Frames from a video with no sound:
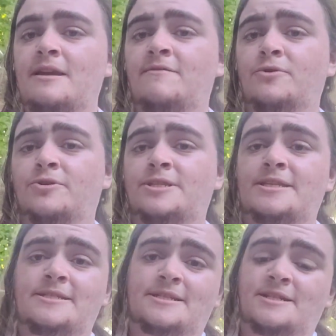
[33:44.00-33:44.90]
of course
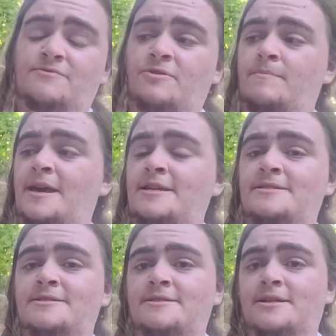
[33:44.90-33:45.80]
this is a different base,
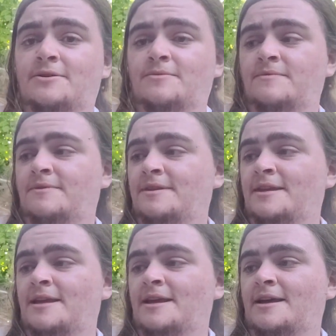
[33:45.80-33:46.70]
so
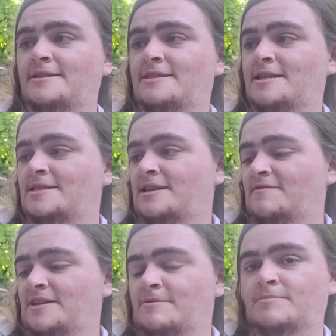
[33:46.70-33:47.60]
it's this
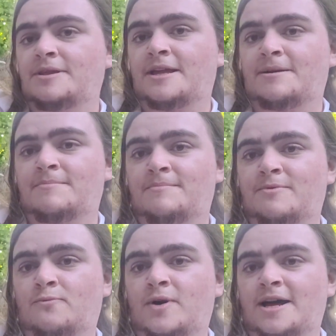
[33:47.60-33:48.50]
lovely plum
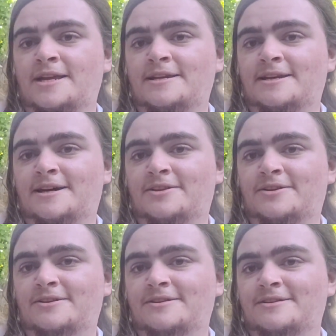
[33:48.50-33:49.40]
wine
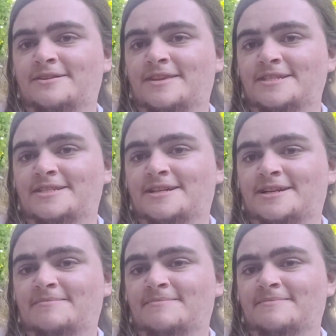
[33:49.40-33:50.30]
color this
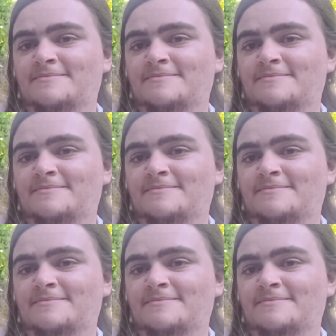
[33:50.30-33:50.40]
time.